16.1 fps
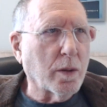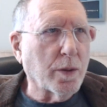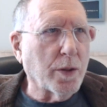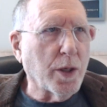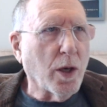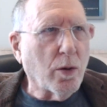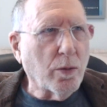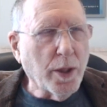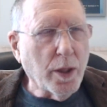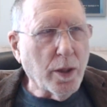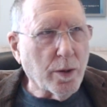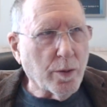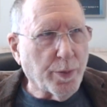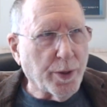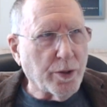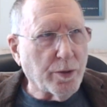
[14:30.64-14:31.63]
The only
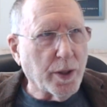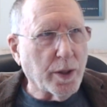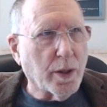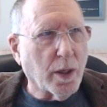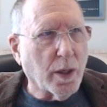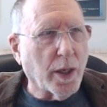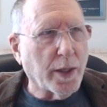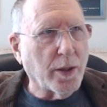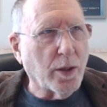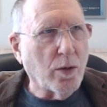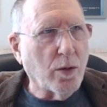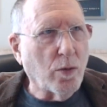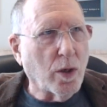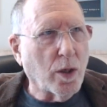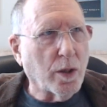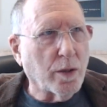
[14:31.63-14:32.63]
other period that I
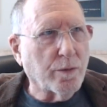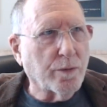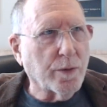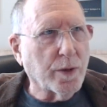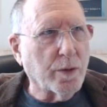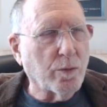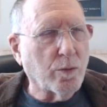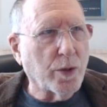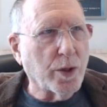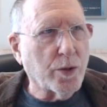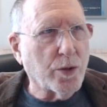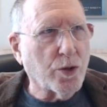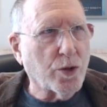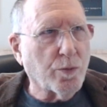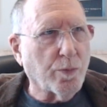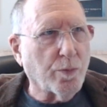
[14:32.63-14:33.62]
know of in
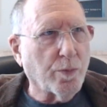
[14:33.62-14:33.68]
which